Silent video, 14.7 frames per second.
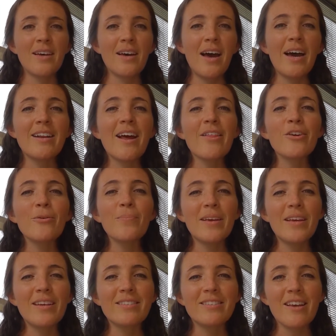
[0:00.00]
Another
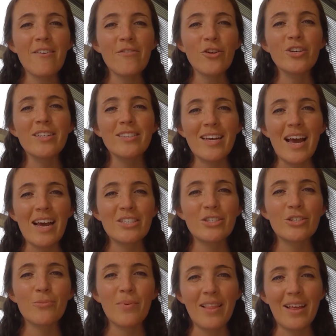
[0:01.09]
piece of your
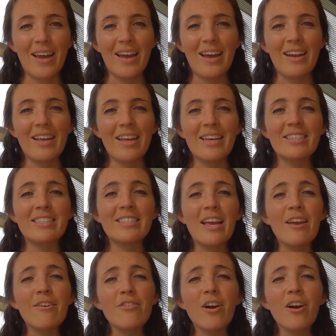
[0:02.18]
disaster plan is
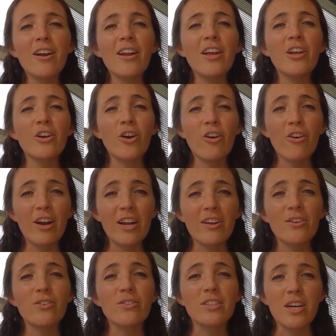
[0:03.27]
safeguarding your
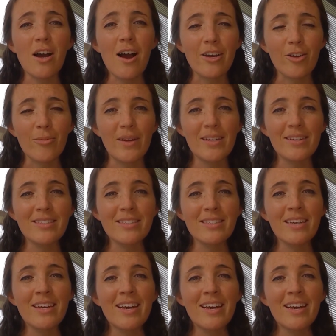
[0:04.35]
critical documents.